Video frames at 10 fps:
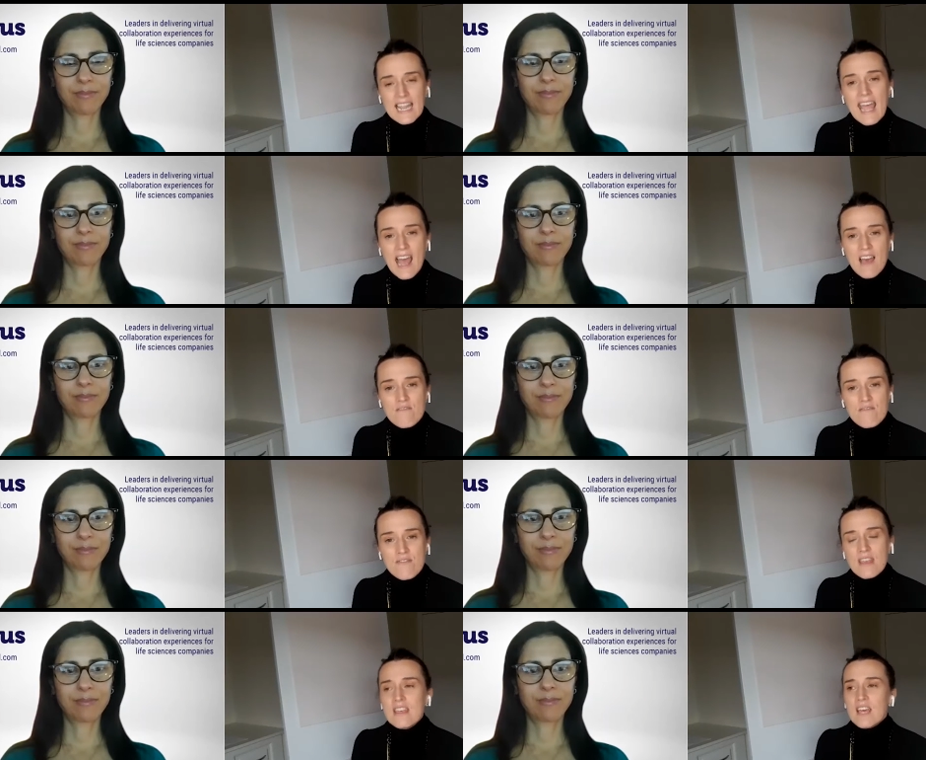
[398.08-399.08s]
Speaker 1: that I have?
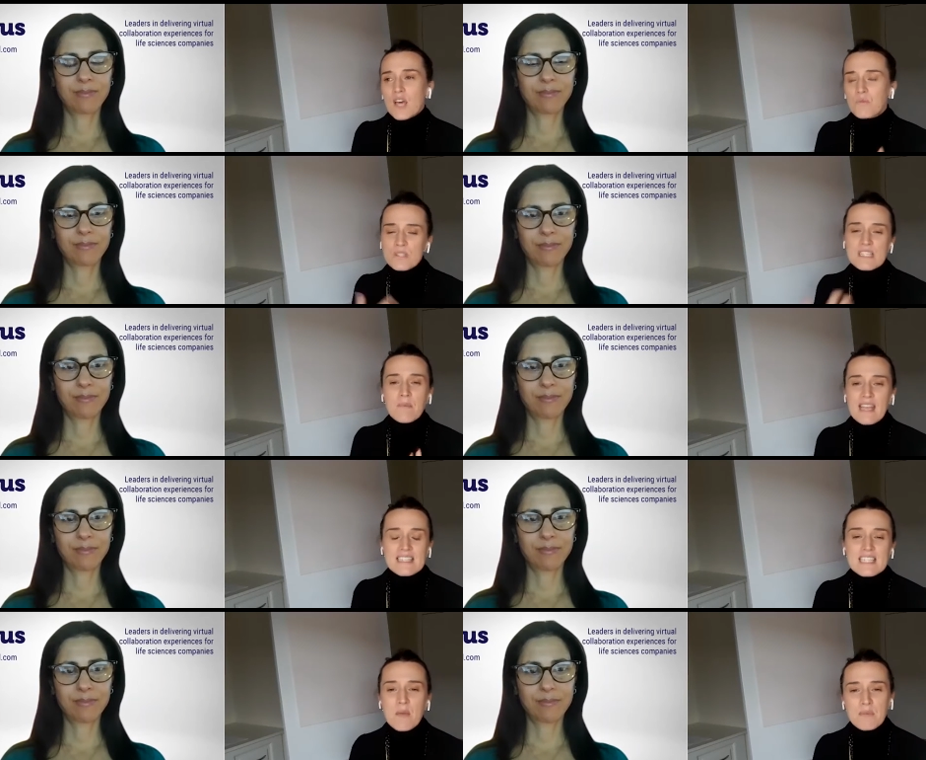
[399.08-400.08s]
And once I
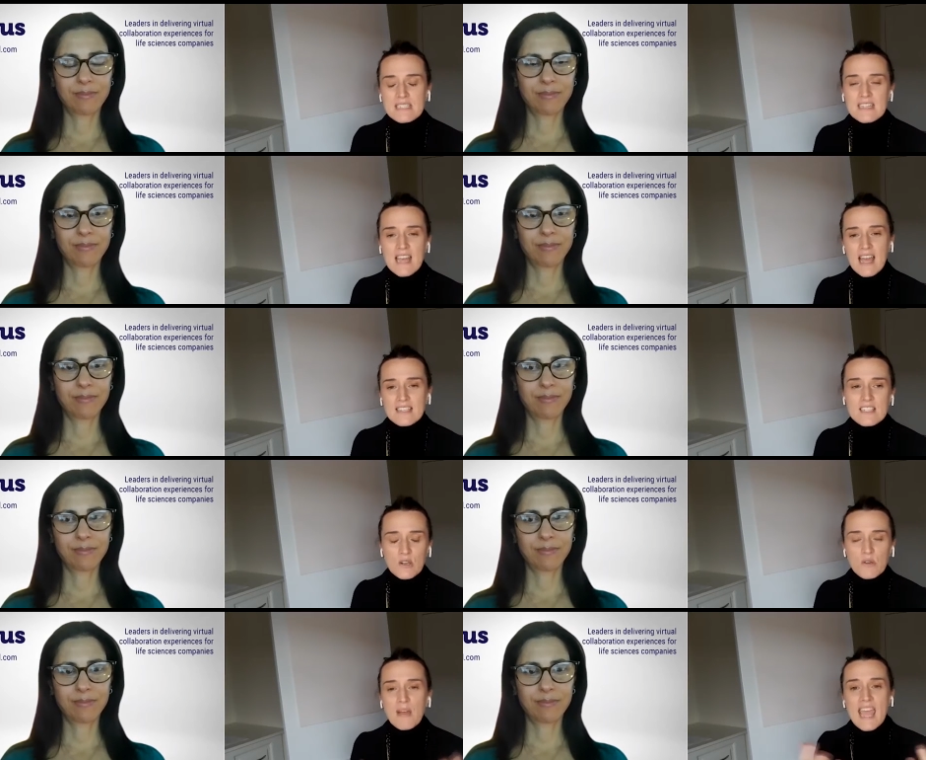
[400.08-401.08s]
began to tap into that,
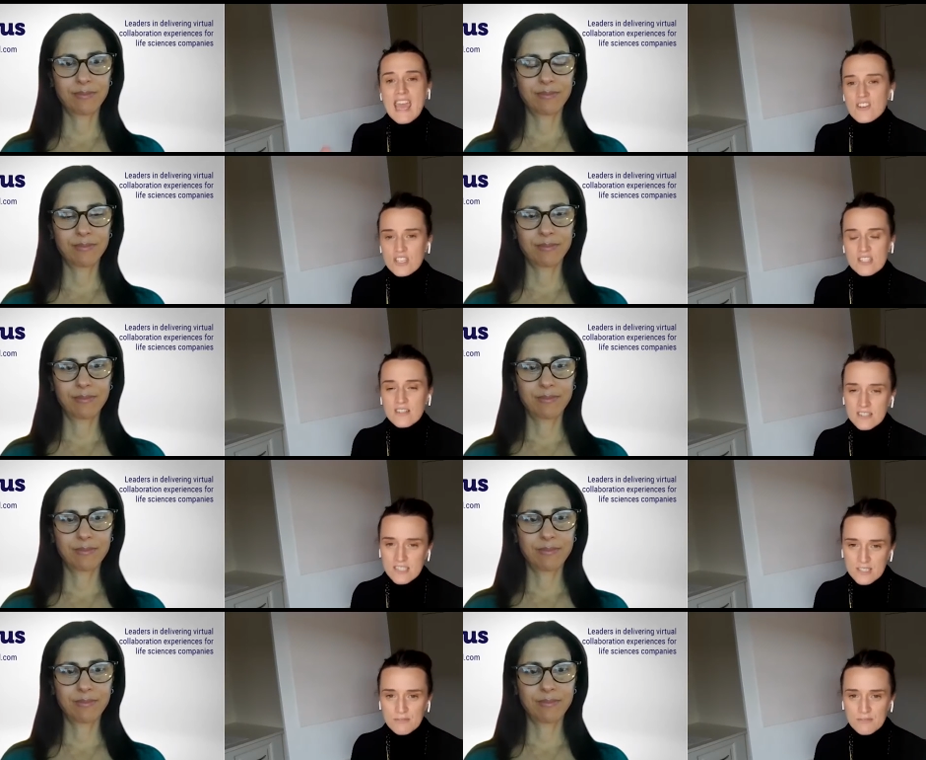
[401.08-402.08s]
you know, my energy
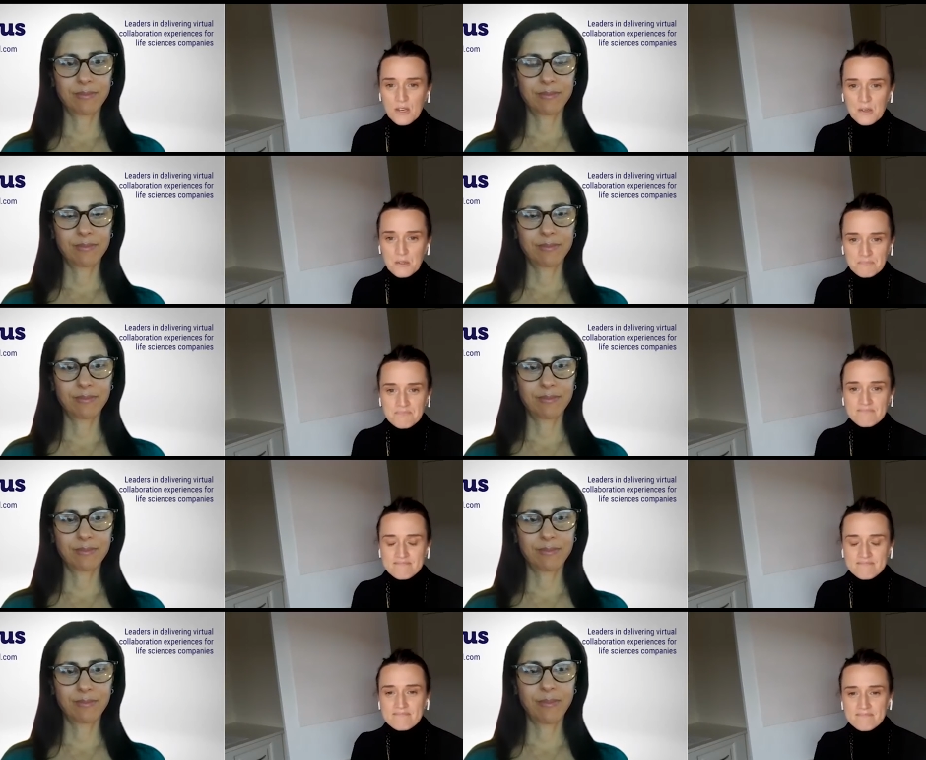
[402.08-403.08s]
started to flow
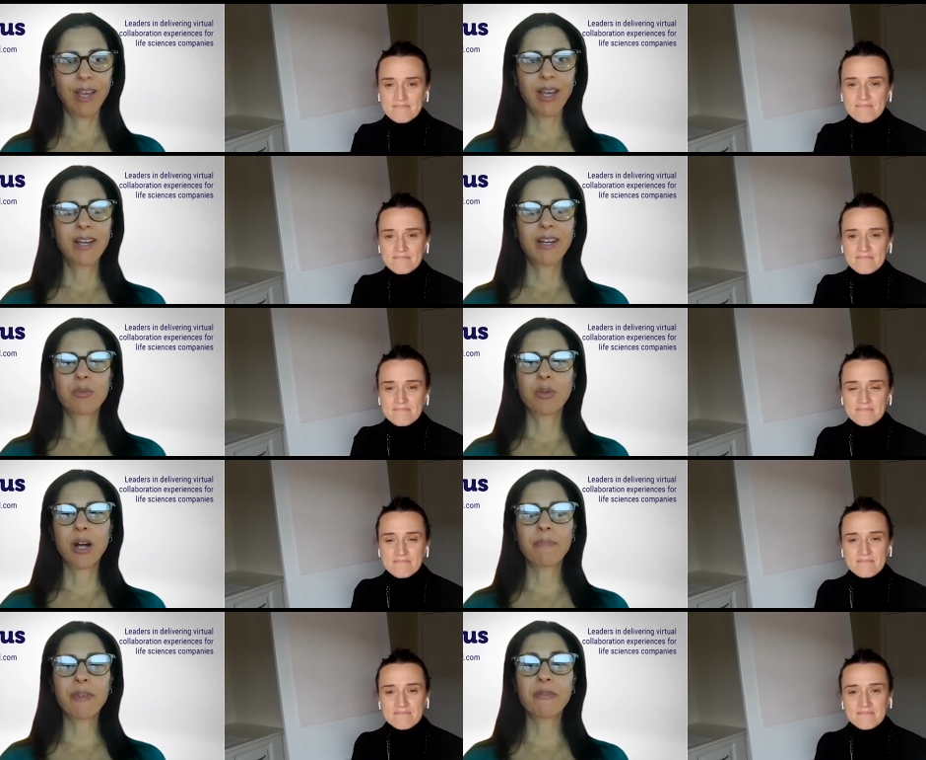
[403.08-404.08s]

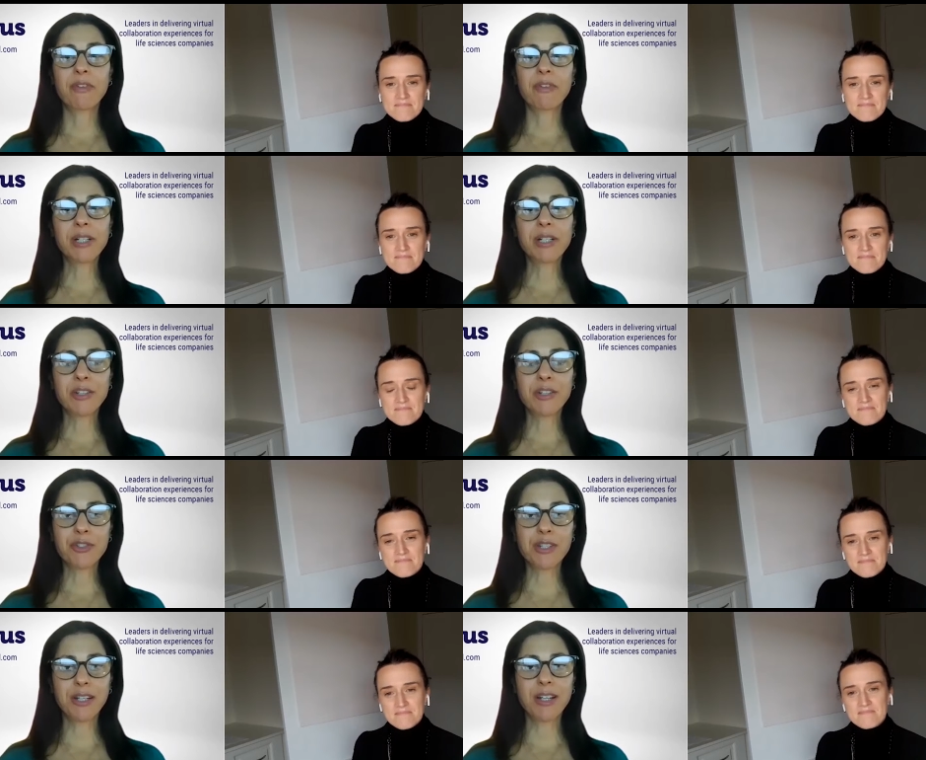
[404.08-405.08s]
Speaker 2: um, very interesting
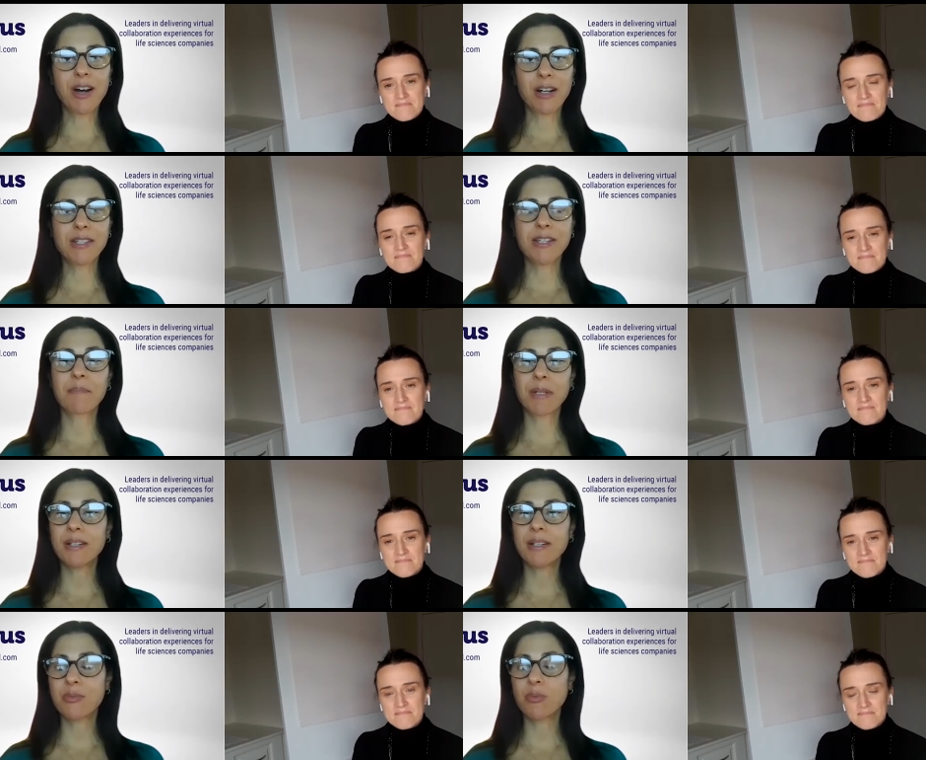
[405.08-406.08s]
concept
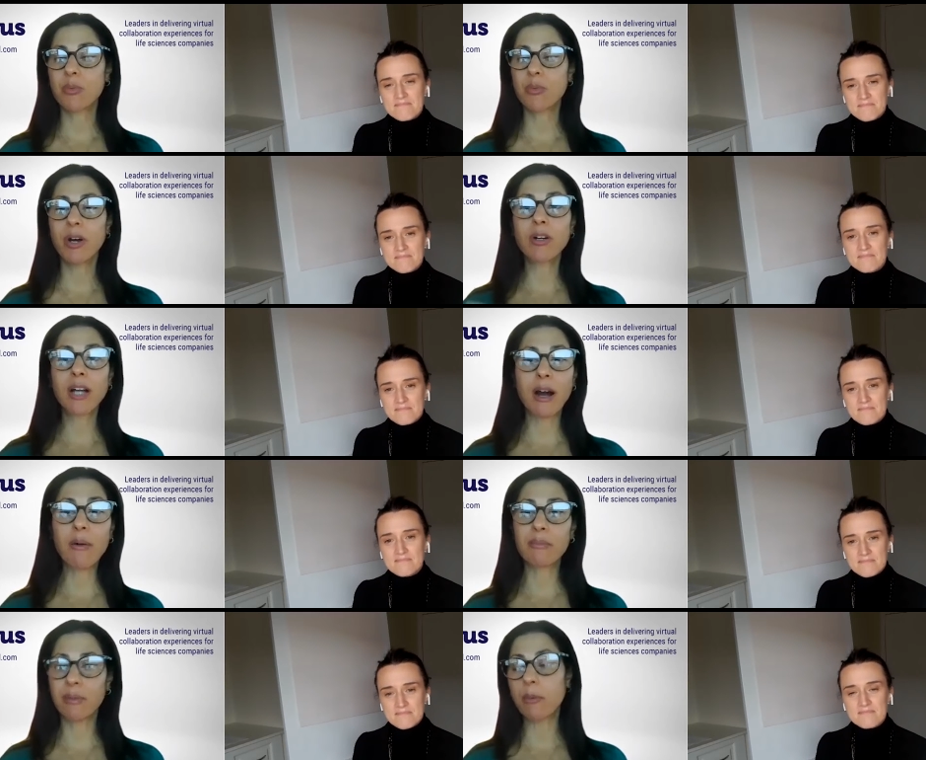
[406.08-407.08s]
because we all come,
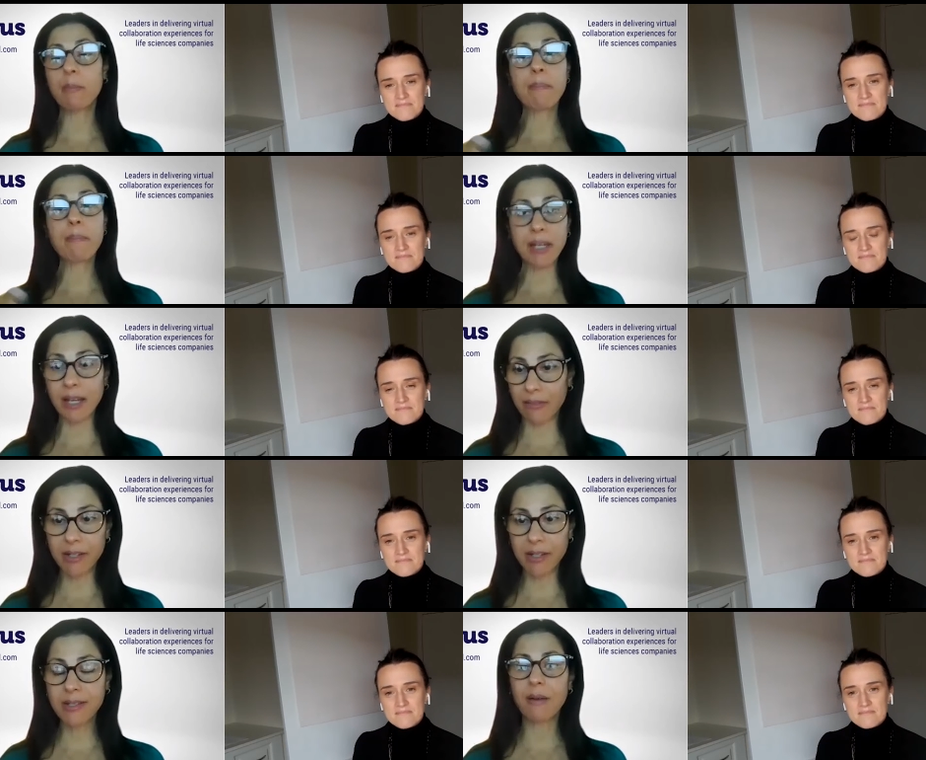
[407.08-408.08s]
or many of us
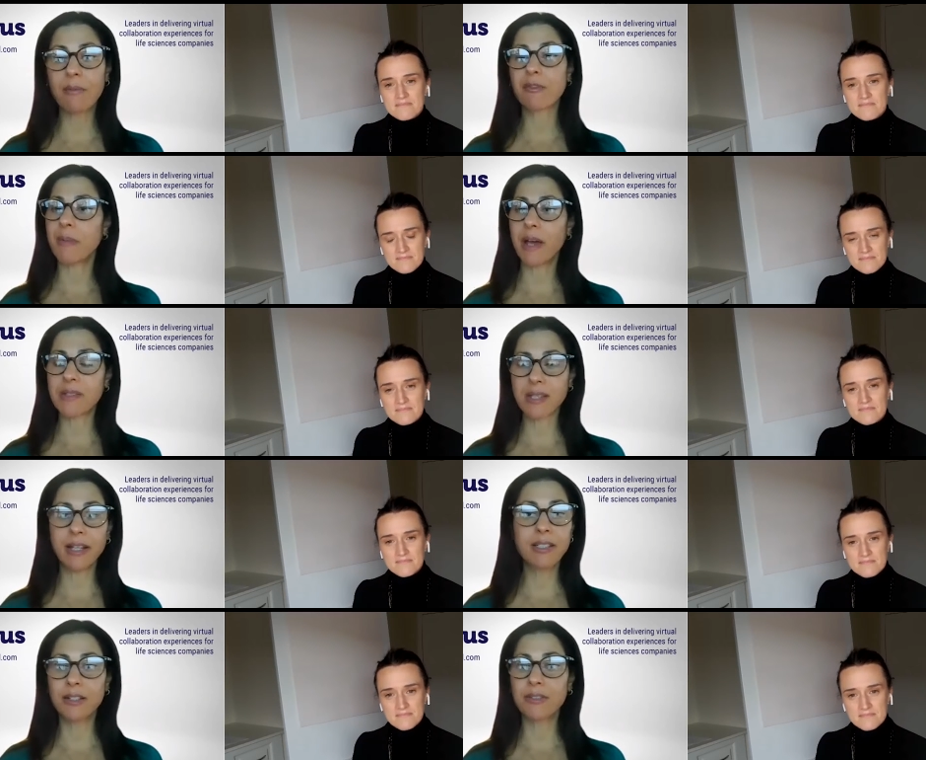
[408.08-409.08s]
come from that
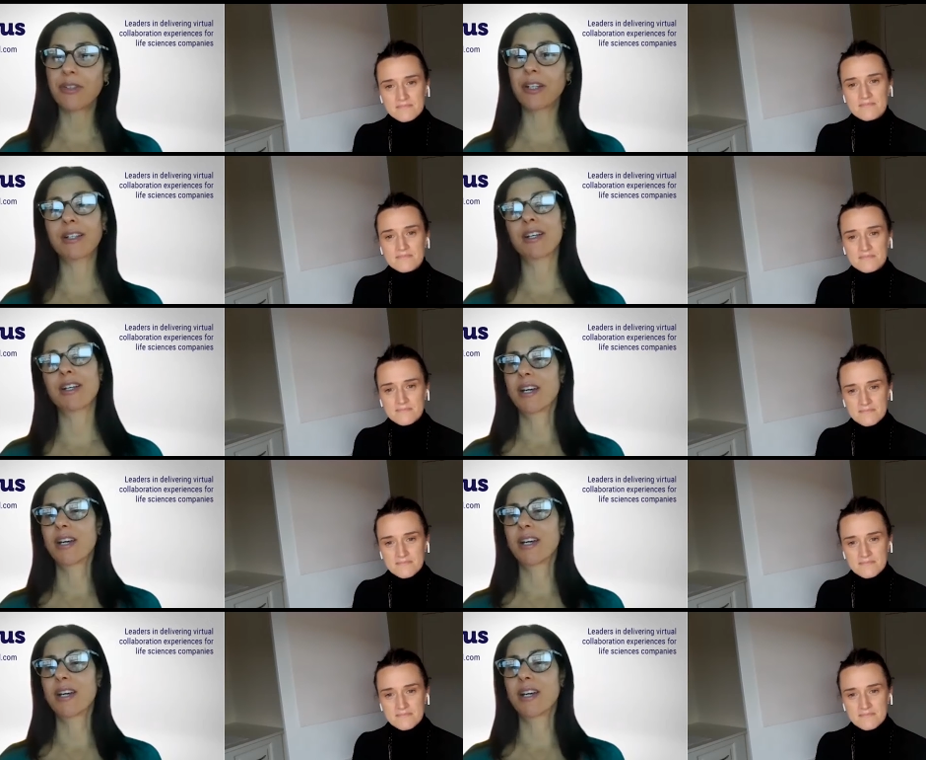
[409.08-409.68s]
scientific,